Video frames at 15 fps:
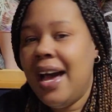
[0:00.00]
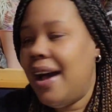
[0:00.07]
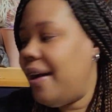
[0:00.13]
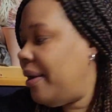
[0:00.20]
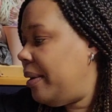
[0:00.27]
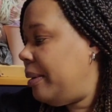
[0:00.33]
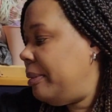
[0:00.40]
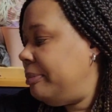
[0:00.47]

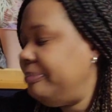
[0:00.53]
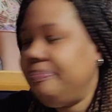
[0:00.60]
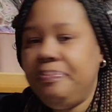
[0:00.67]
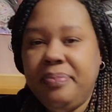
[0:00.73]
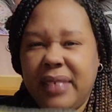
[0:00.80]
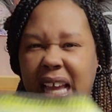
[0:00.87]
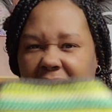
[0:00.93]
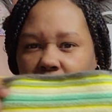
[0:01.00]

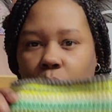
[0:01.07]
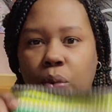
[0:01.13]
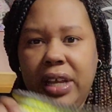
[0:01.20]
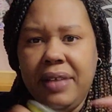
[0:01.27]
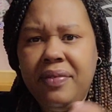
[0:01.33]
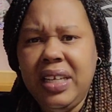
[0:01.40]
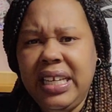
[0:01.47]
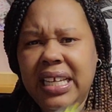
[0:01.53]
And
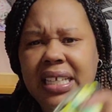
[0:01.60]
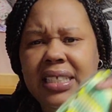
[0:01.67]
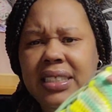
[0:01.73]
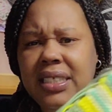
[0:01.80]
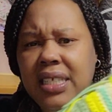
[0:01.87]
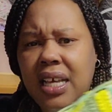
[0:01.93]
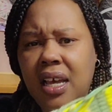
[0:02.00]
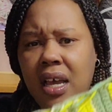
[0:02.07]
weaving
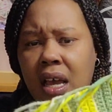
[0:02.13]
ends,